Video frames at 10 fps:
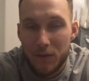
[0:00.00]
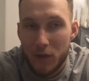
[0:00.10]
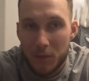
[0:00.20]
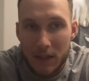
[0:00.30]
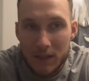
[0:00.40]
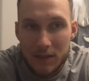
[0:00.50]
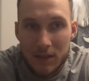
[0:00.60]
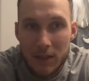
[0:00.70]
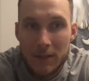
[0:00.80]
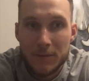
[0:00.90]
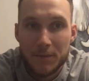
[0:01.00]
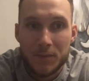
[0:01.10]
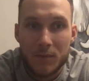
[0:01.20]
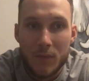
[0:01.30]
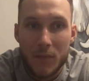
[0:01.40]
months.
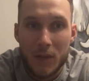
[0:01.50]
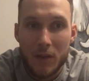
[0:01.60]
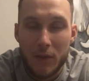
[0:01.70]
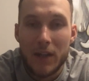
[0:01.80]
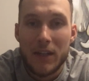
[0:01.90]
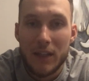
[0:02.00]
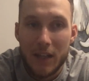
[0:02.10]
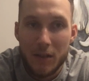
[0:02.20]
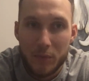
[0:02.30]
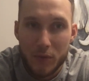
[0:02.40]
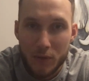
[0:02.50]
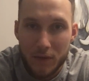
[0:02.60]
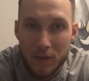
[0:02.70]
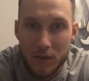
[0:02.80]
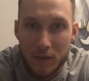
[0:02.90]
Where can I improve?
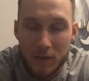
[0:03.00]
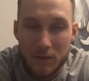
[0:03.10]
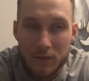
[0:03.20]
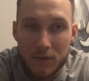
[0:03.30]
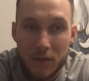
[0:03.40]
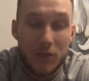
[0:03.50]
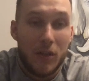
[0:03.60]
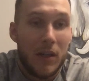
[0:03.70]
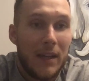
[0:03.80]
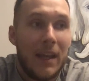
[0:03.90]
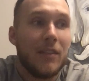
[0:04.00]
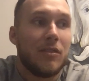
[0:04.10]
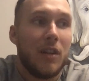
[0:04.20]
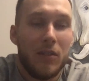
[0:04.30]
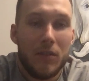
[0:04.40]
For sure I can't
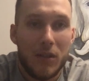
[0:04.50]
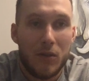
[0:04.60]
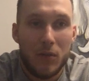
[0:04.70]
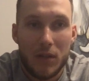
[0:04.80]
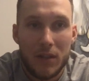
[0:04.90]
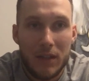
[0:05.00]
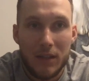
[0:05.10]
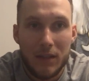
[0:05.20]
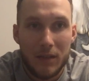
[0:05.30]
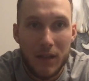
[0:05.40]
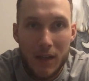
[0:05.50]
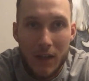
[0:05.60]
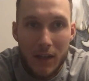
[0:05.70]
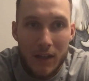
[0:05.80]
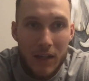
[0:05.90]
run on the court and
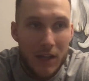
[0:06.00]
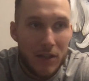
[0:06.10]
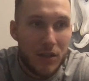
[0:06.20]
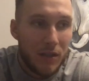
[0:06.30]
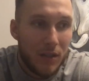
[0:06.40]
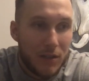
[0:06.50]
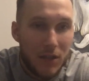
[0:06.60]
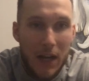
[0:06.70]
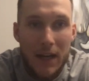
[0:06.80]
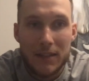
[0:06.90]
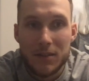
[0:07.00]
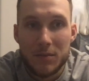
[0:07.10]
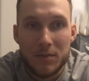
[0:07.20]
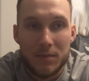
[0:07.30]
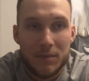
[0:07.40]
get shots.
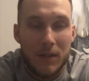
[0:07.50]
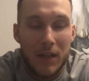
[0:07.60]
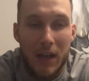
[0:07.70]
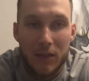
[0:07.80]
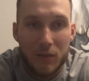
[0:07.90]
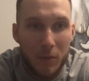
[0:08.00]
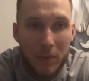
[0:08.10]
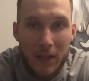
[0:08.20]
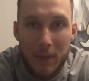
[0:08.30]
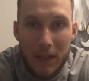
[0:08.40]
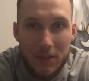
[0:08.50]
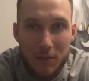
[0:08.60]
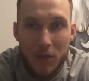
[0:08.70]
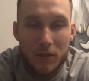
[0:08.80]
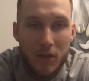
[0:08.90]
I don't know, play
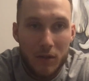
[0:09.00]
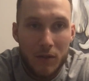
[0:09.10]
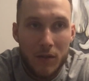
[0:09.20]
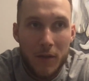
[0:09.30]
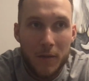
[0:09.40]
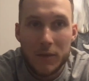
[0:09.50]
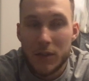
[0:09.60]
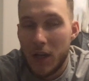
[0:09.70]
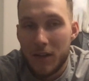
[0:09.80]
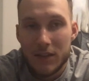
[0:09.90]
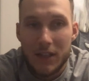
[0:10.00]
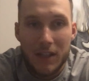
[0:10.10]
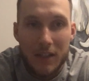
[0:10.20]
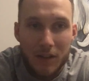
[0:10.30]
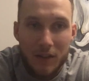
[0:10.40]
basketball. No. So I was
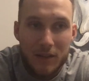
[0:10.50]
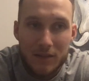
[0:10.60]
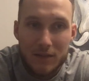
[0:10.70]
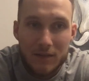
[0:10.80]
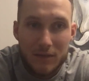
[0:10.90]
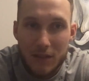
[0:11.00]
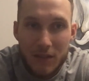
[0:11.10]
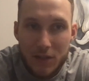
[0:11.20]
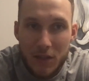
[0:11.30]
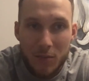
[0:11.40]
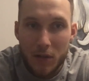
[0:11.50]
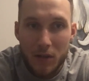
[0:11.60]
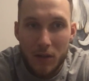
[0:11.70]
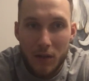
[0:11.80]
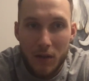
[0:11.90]
like in the gym
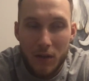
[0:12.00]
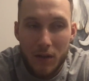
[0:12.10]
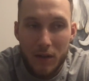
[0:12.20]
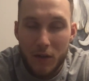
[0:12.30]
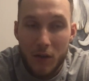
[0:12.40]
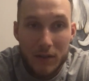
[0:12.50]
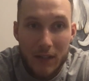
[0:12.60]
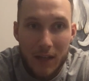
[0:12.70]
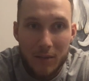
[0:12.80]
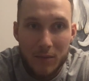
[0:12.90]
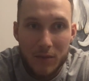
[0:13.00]
all time,